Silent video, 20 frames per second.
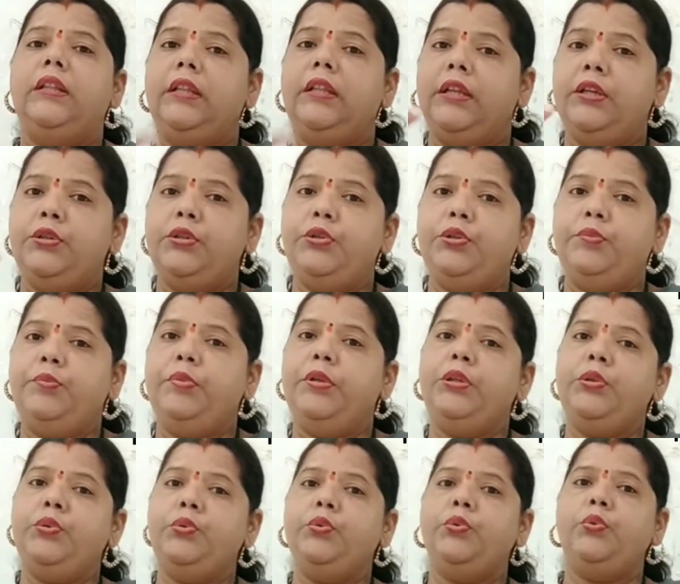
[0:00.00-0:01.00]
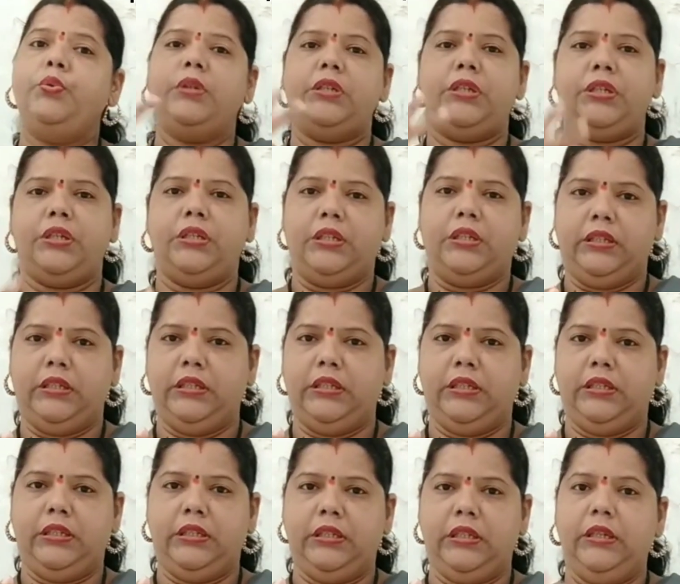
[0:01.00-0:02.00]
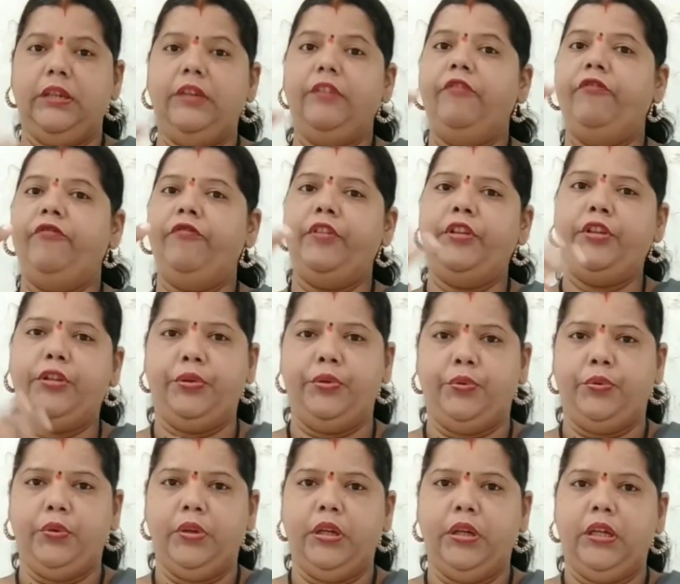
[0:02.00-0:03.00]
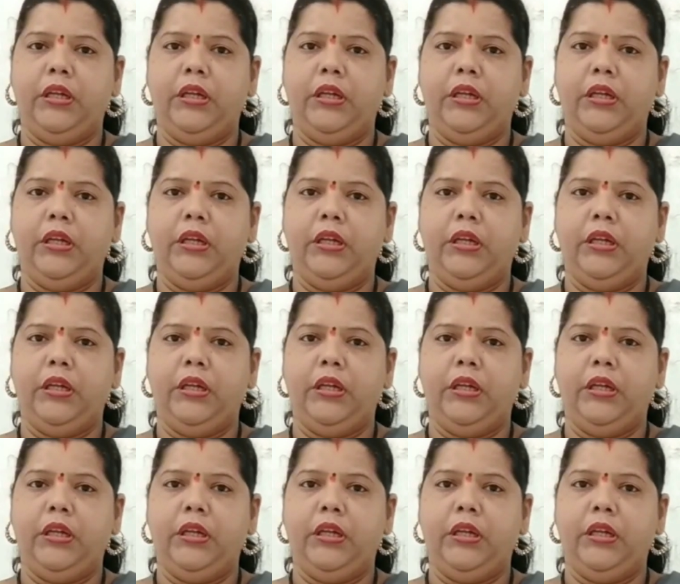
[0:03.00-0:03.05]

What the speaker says: there should be two questions with you.